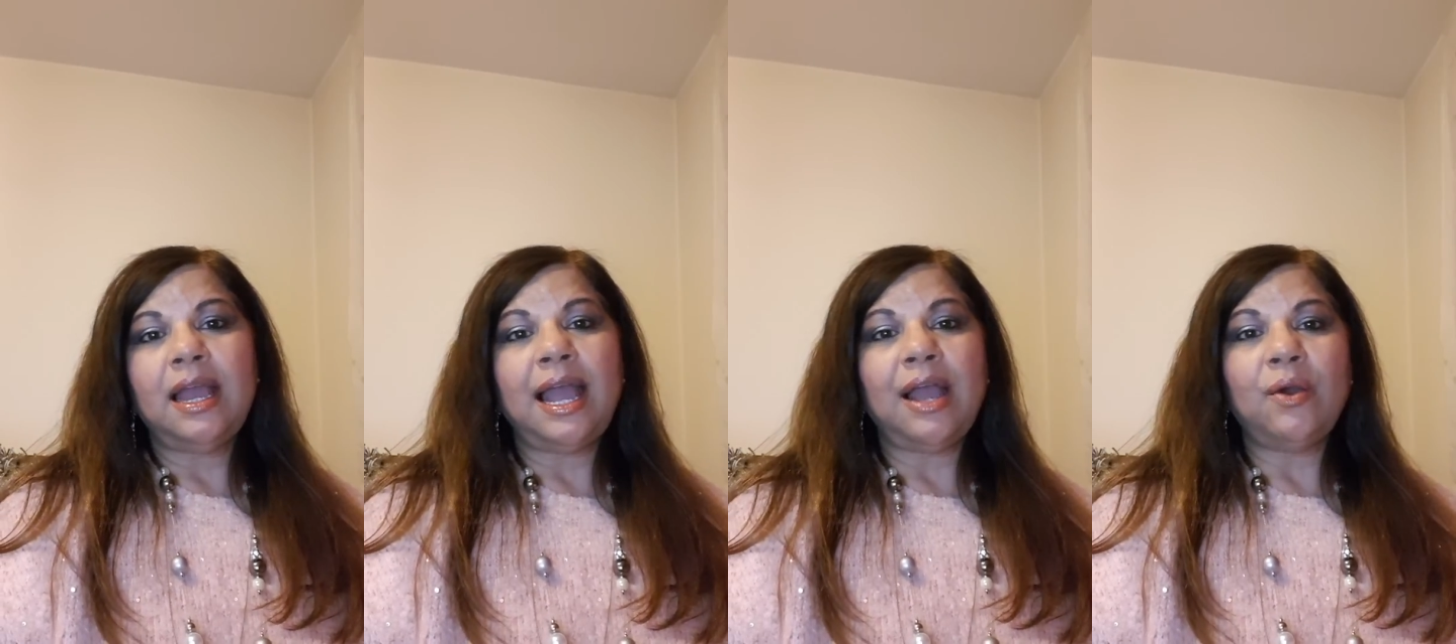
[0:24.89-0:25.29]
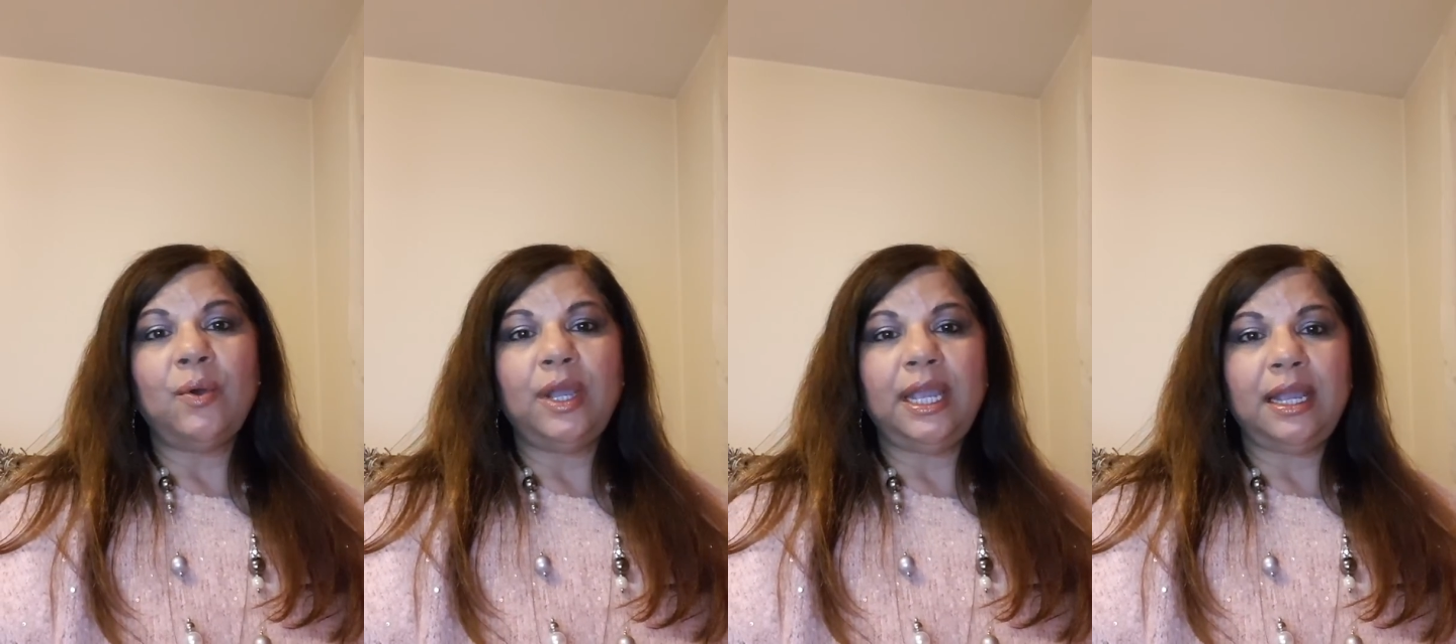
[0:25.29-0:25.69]

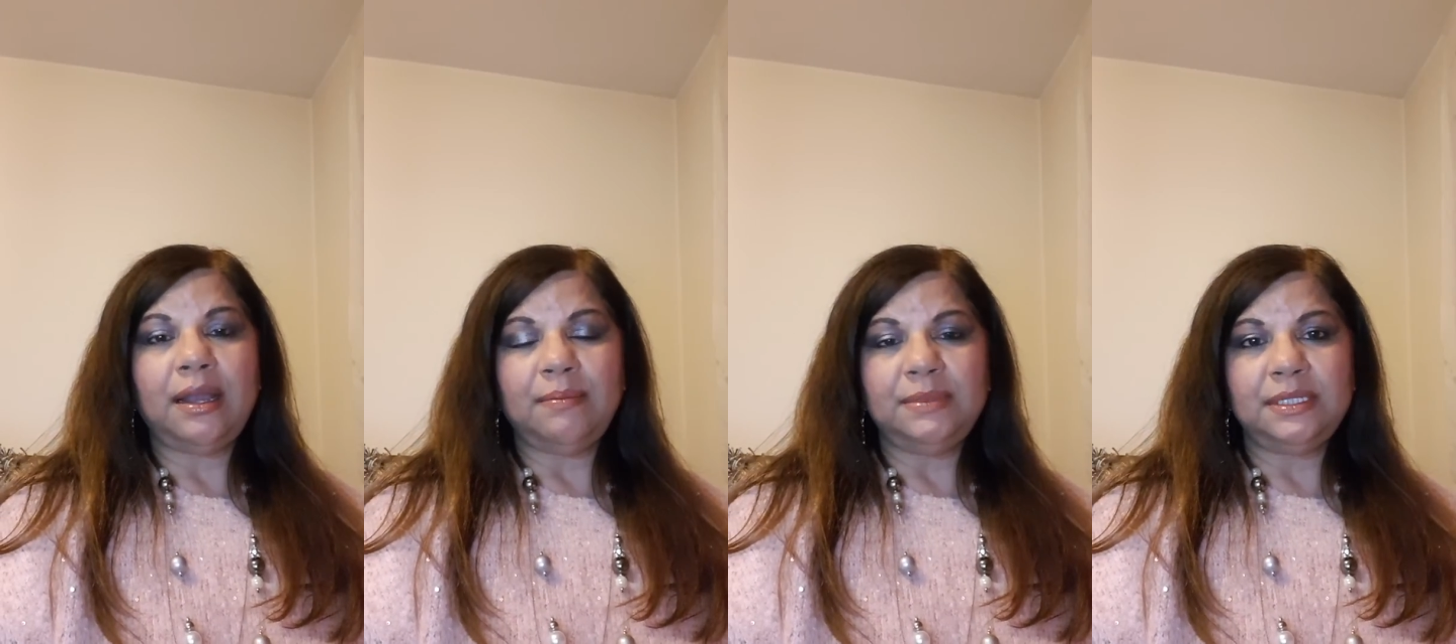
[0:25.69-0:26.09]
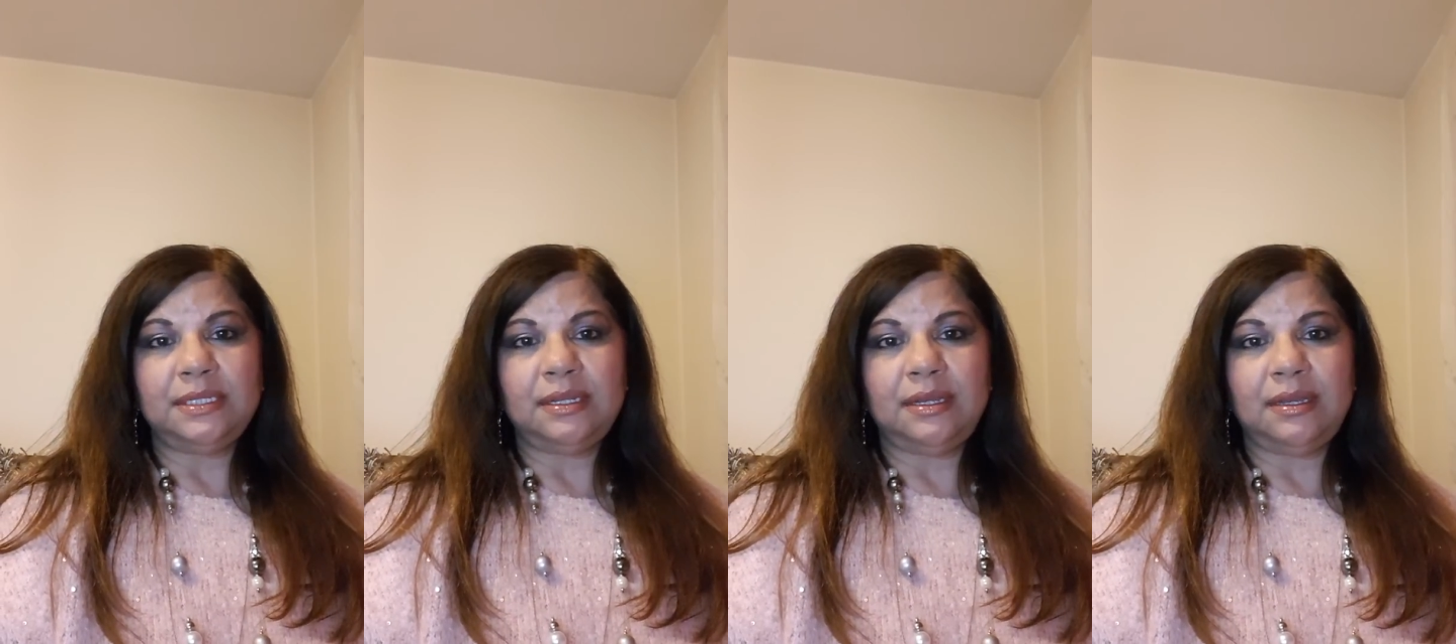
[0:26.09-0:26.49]
how it
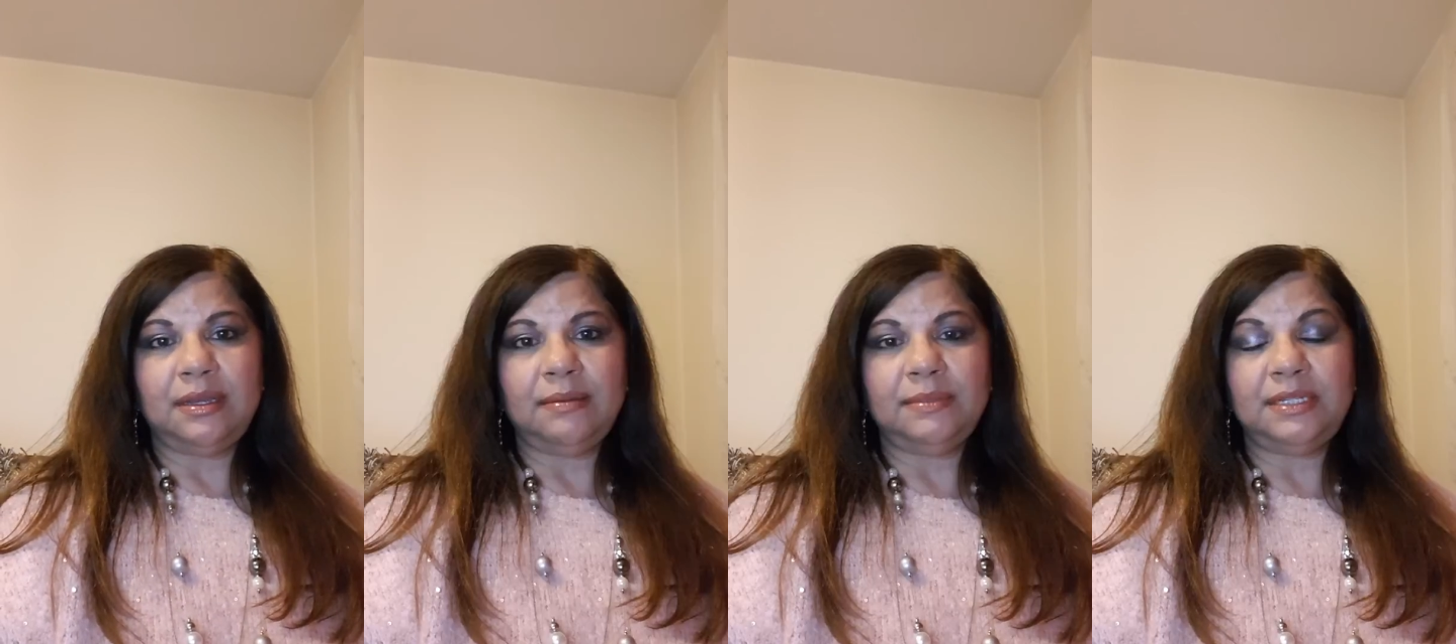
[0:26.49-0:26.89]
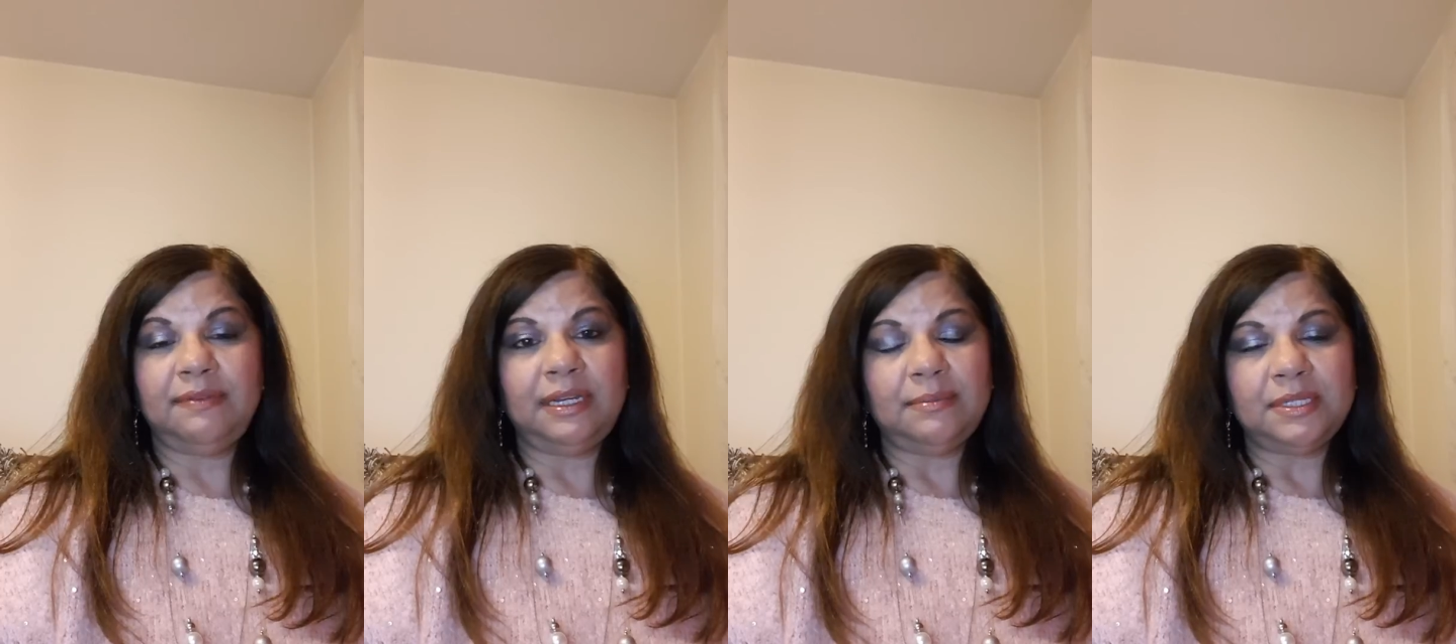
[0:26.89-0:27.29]
comes
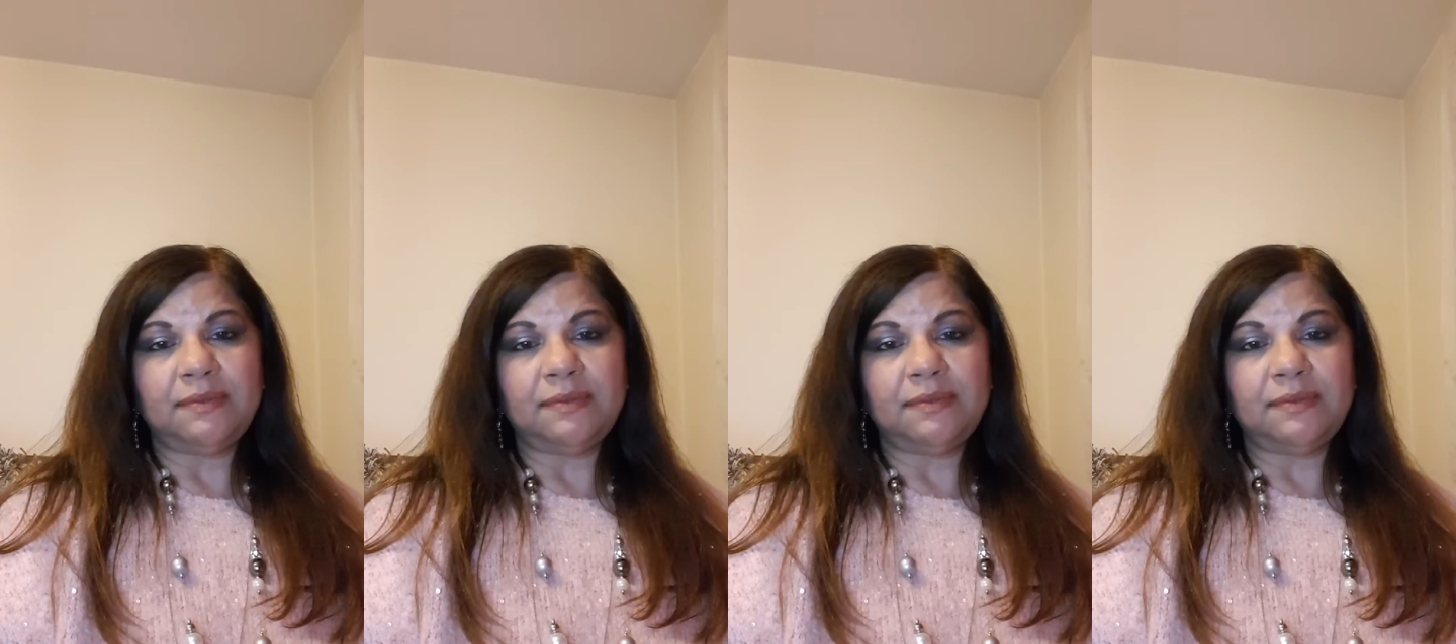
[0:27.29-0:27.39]
develops